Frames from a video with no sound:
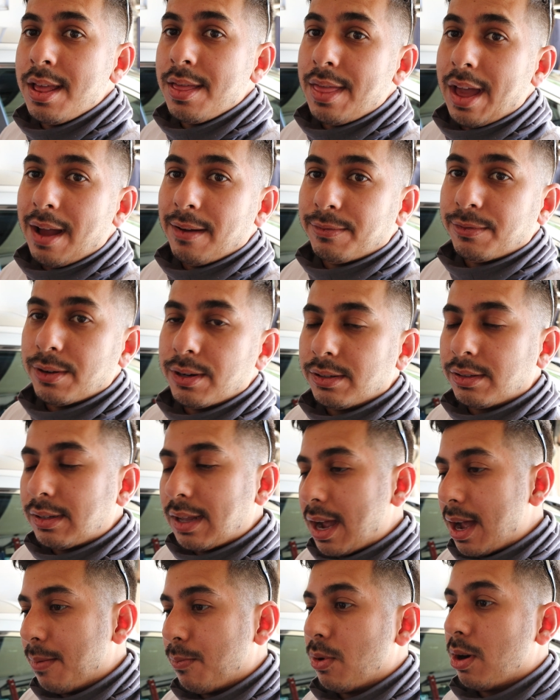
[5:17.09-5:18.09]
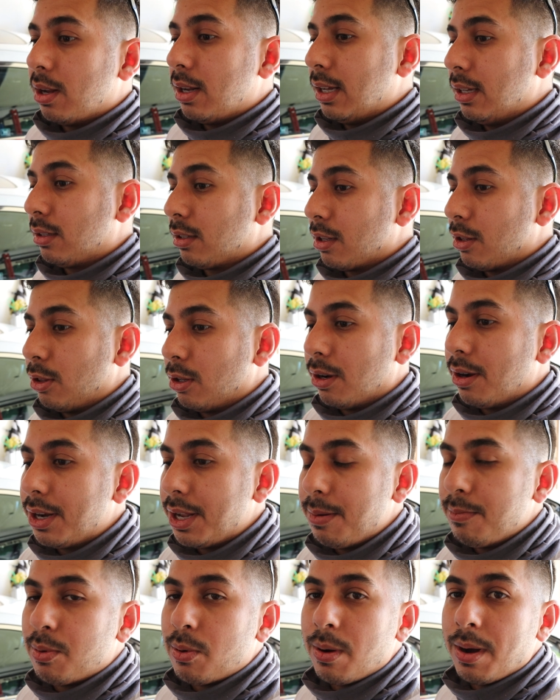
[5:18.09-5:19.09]
that first time when it's a
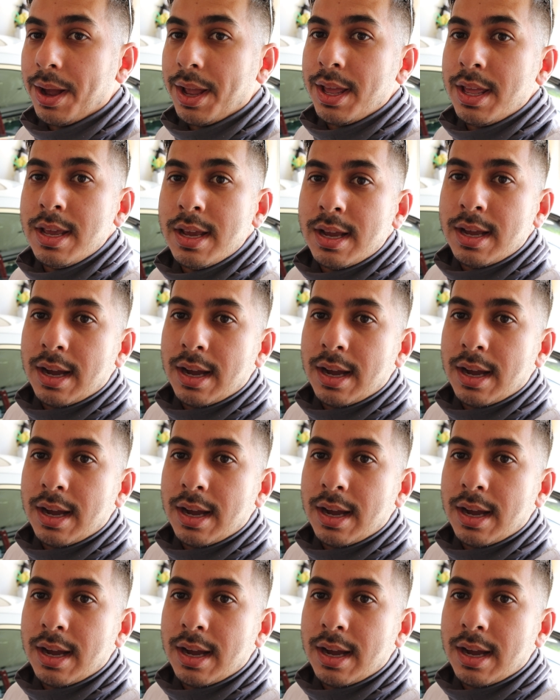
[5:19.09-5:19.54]
learning point.